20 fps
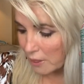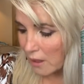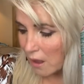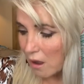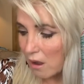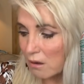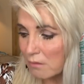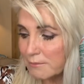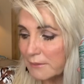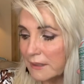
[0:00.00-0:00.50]

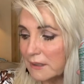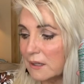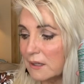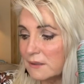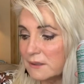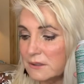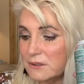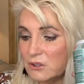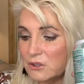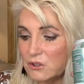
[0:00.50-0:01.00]
Oh my
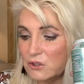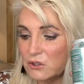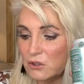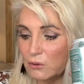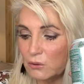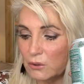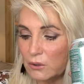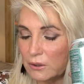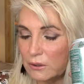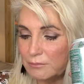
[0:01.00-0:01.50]
God, this is
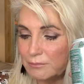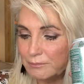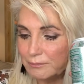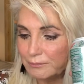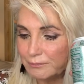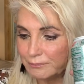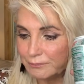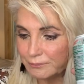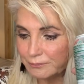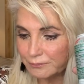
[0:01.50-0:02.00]
so good.
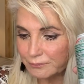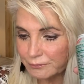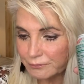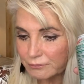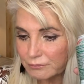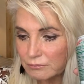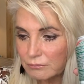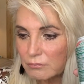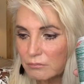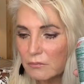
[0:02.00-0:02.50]

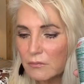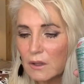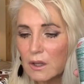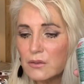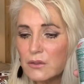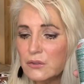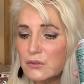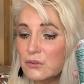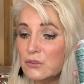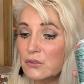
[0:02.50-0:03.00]

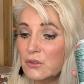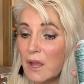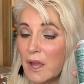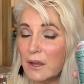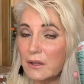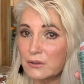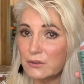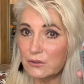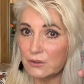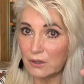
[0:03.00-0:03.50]
This is
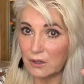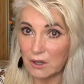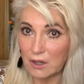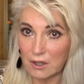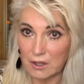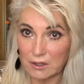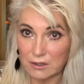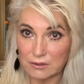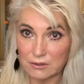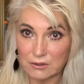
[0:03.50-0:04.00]

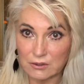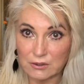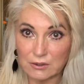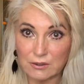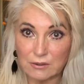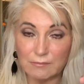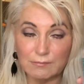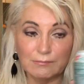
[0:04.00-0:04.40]
excellent.